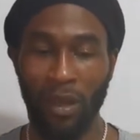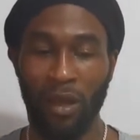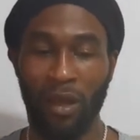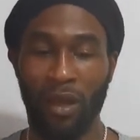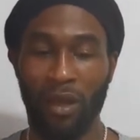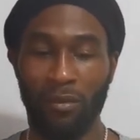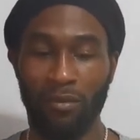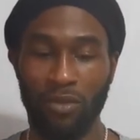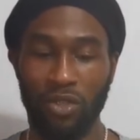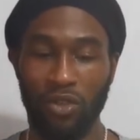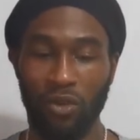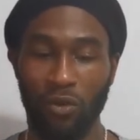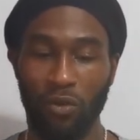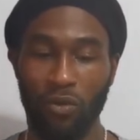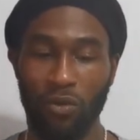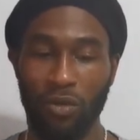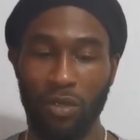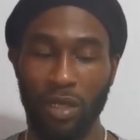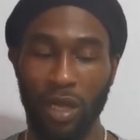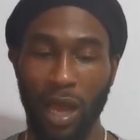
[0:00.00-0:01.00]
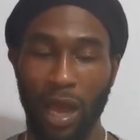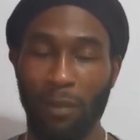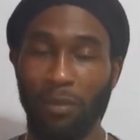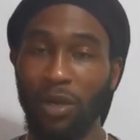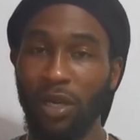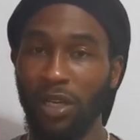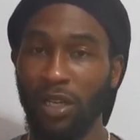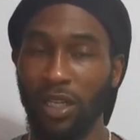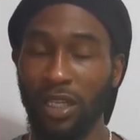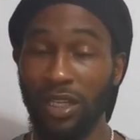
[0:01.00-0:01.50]
Um, so I'm
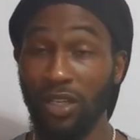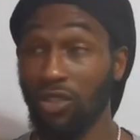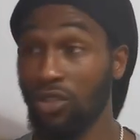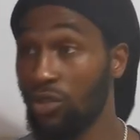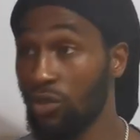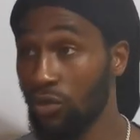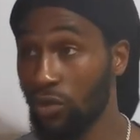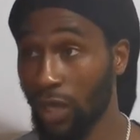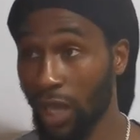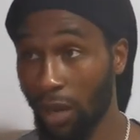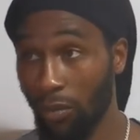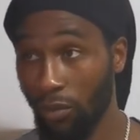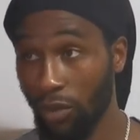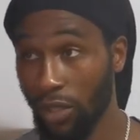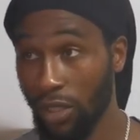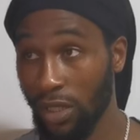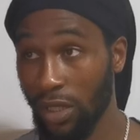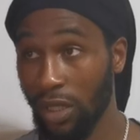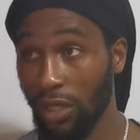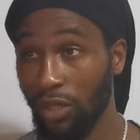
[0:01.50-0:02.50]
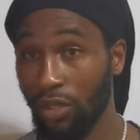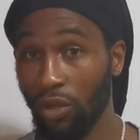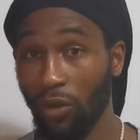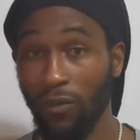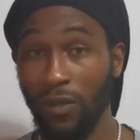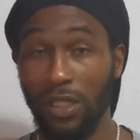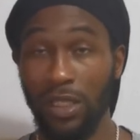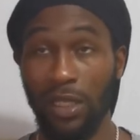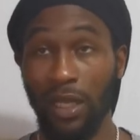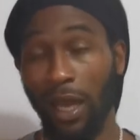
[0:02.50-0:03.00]
going to need two cameras. You
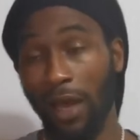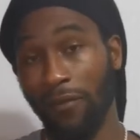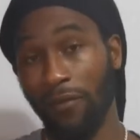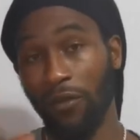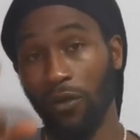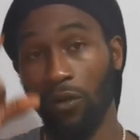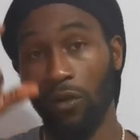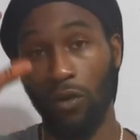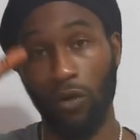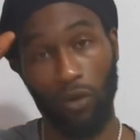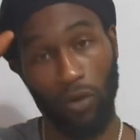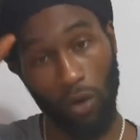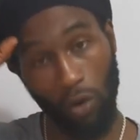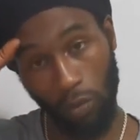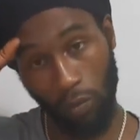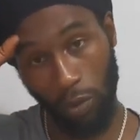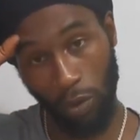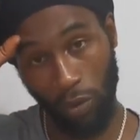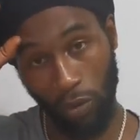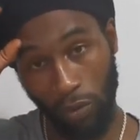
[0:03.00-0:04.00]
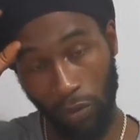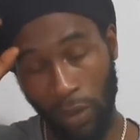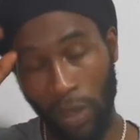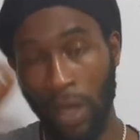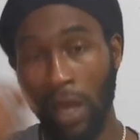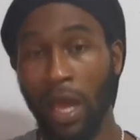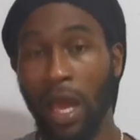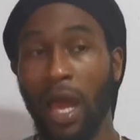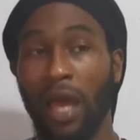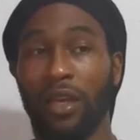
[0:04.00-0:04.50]
obviously have your GoPro,
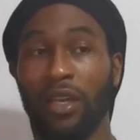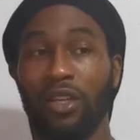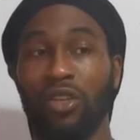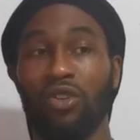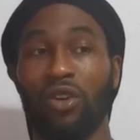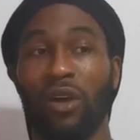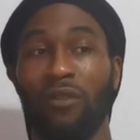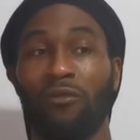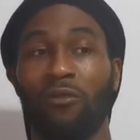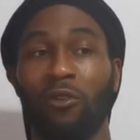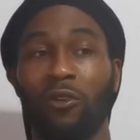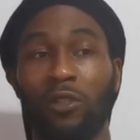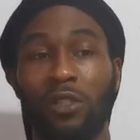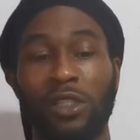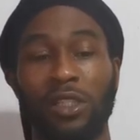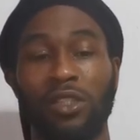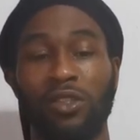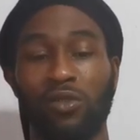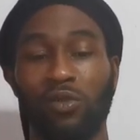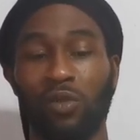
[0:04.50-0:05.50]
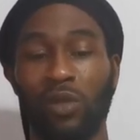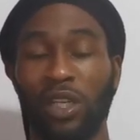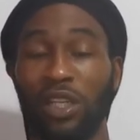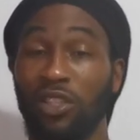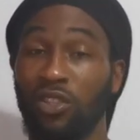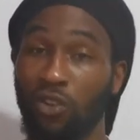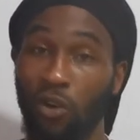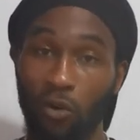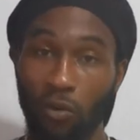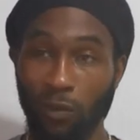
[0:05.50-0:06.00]
and then you have what is called a
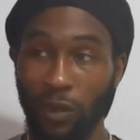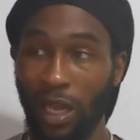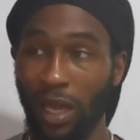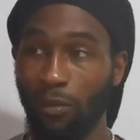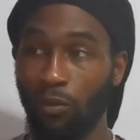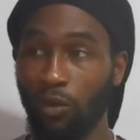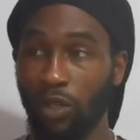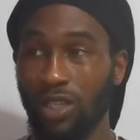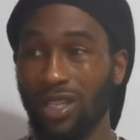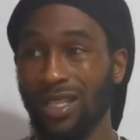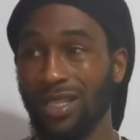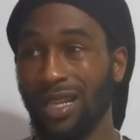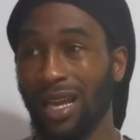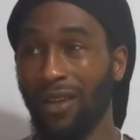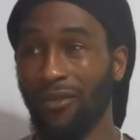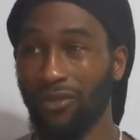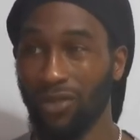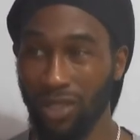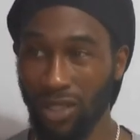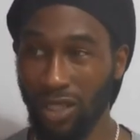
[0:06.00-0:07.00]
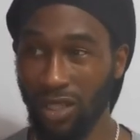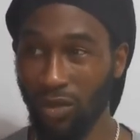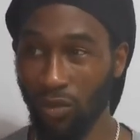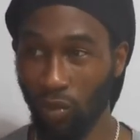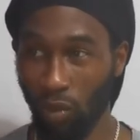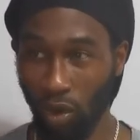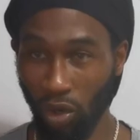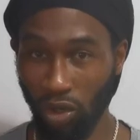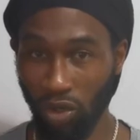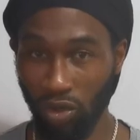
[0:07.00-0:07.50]
scope cam, which is
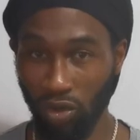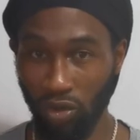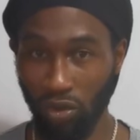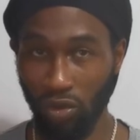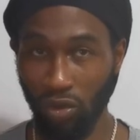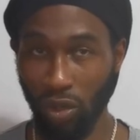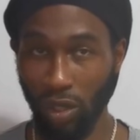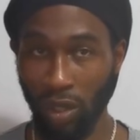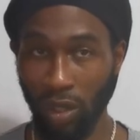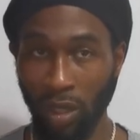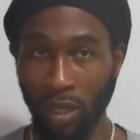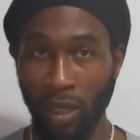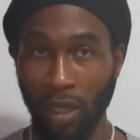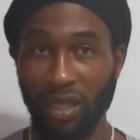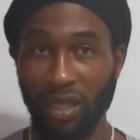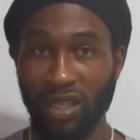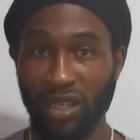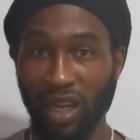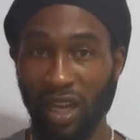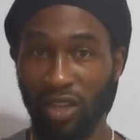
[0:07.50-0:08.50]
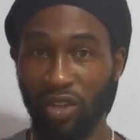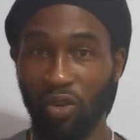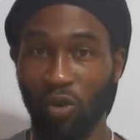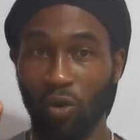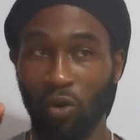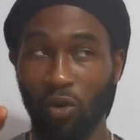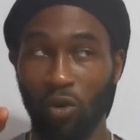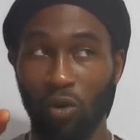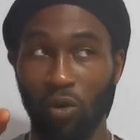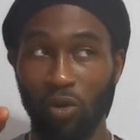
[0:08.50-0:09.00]
averagely what you get
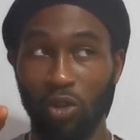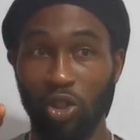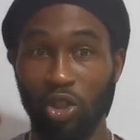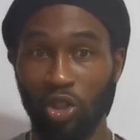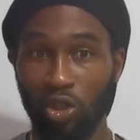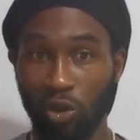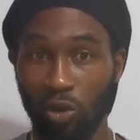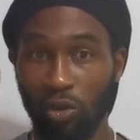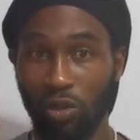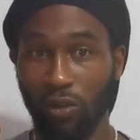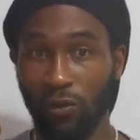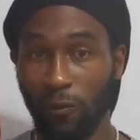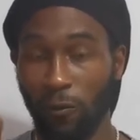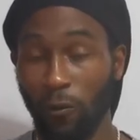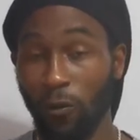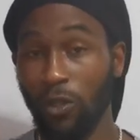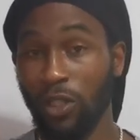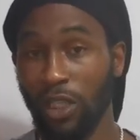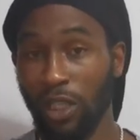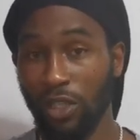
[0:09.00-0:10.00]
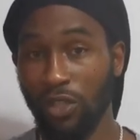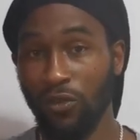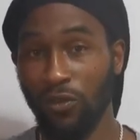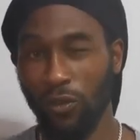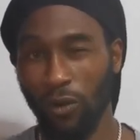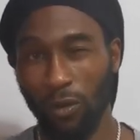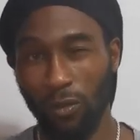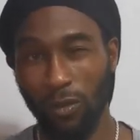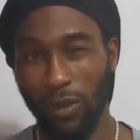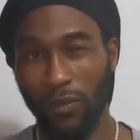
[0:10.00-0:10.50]
your shot footage
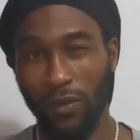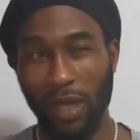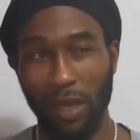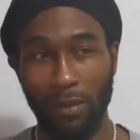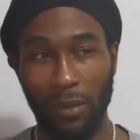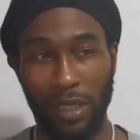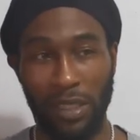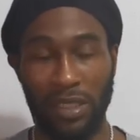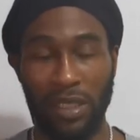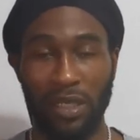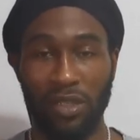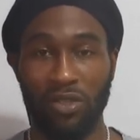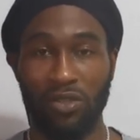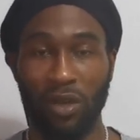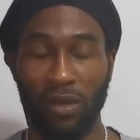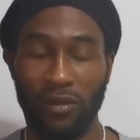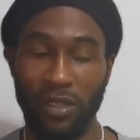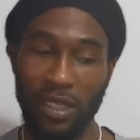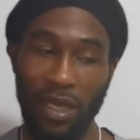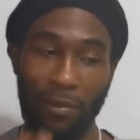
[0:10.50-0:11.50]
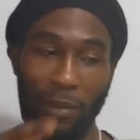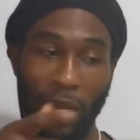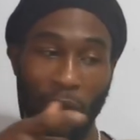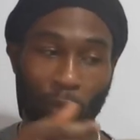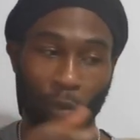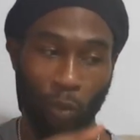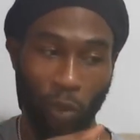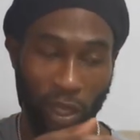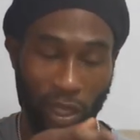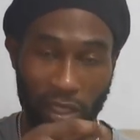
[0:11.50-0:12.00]
from, if that makes sense. So every time I
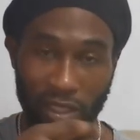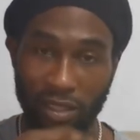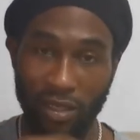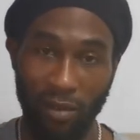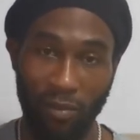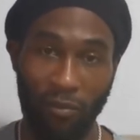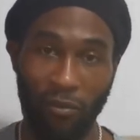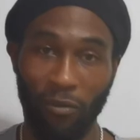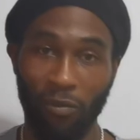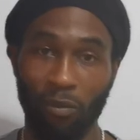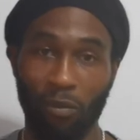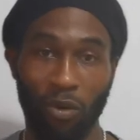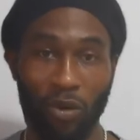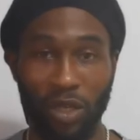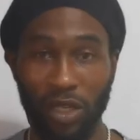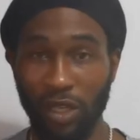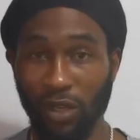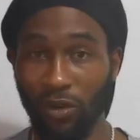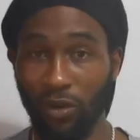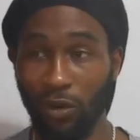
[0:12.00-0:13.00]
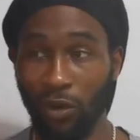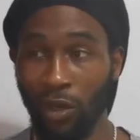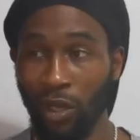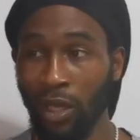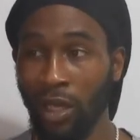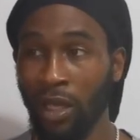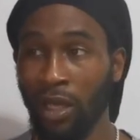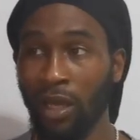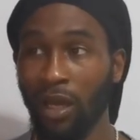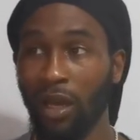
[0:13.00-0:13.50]
hit somebody or
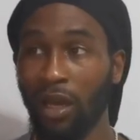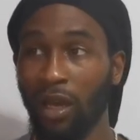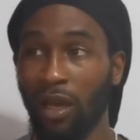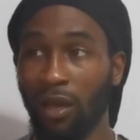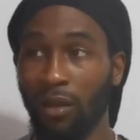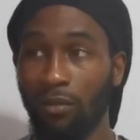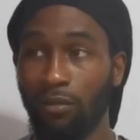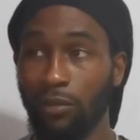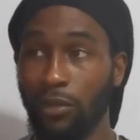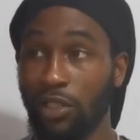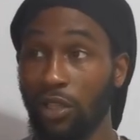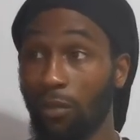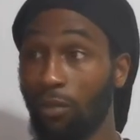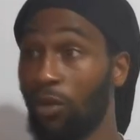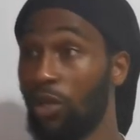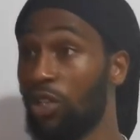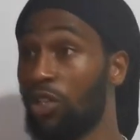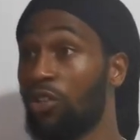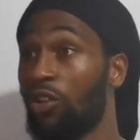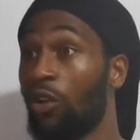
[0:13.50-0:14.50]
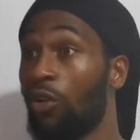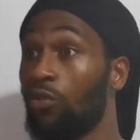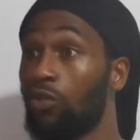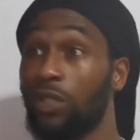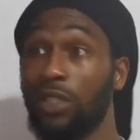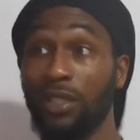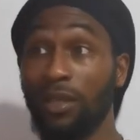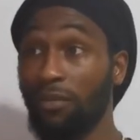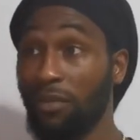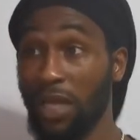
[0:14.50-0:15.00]
um, somebody
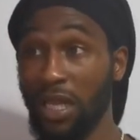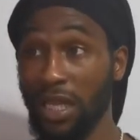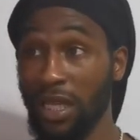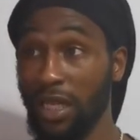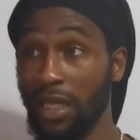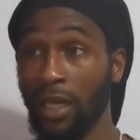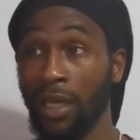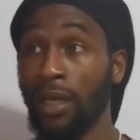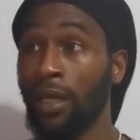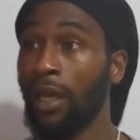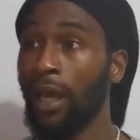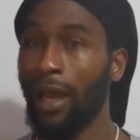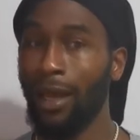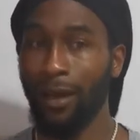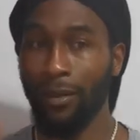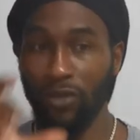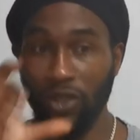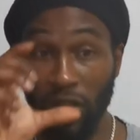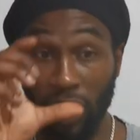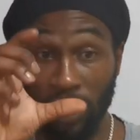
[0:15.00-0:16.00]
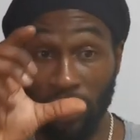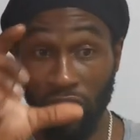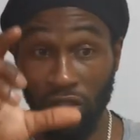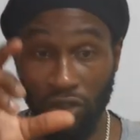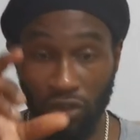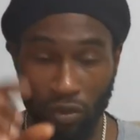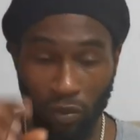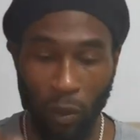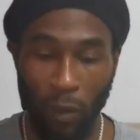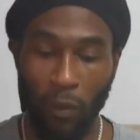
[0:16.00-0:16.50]
close to me and I'm trying to just
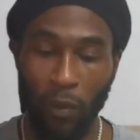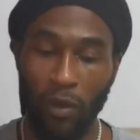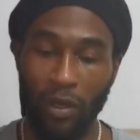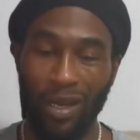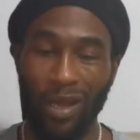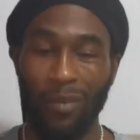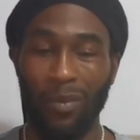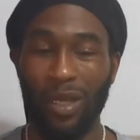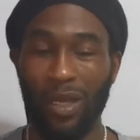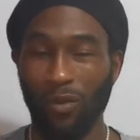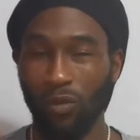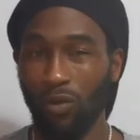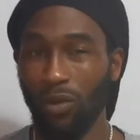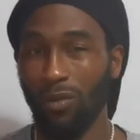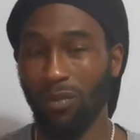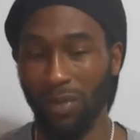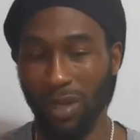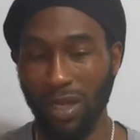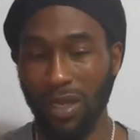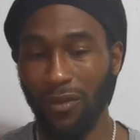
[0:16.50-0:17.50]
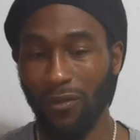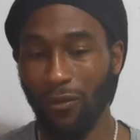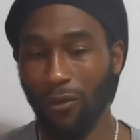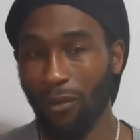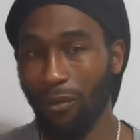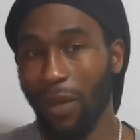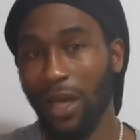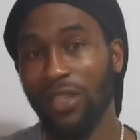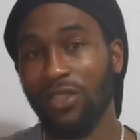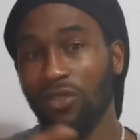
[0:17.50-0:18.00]
zoom up on them, it would be
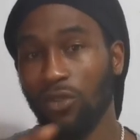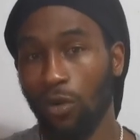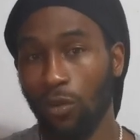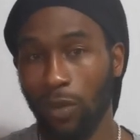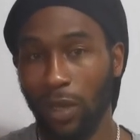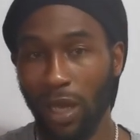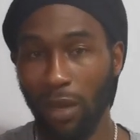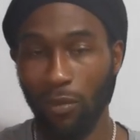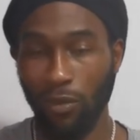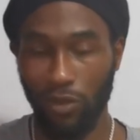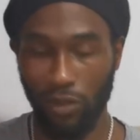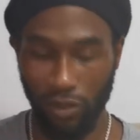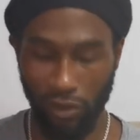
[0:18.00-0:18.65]
from my scope camera.